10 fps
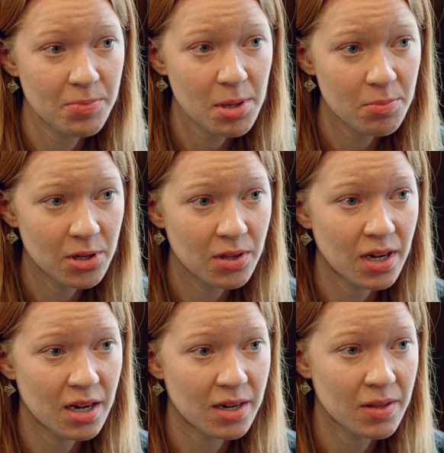
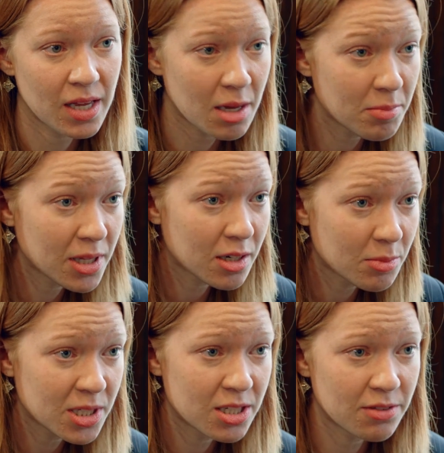people, it can be a
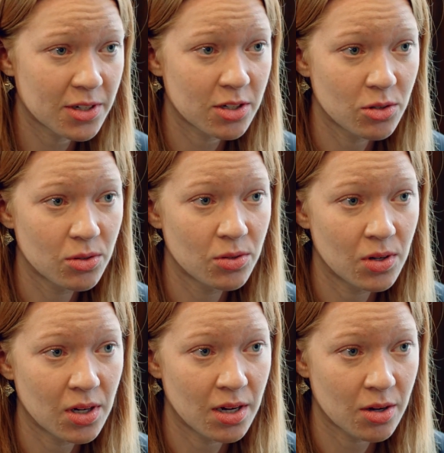little bit different
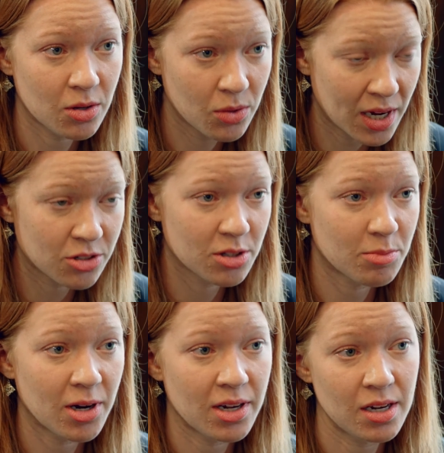who enter the
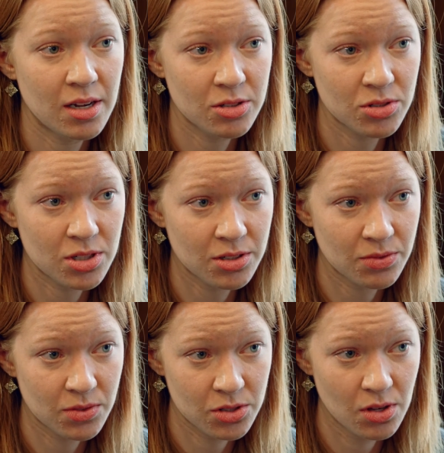market as a result
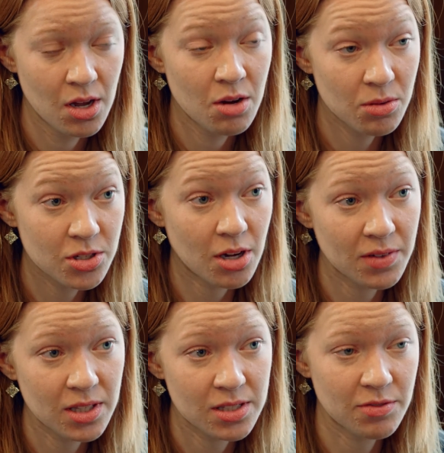of
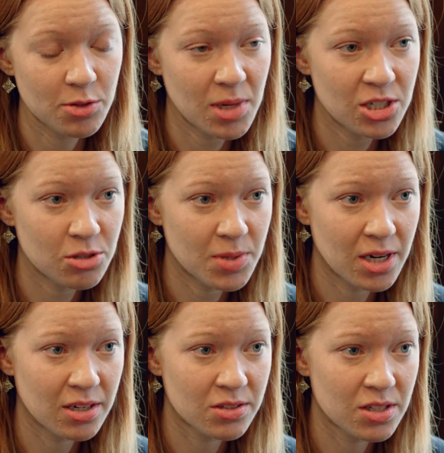resolving these information
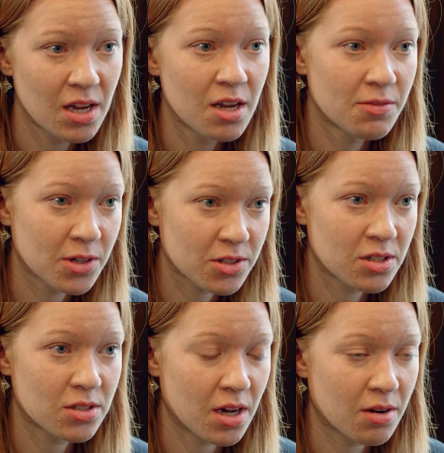barriers
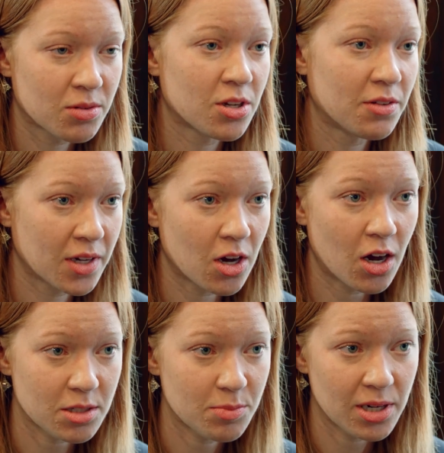versus resolving cost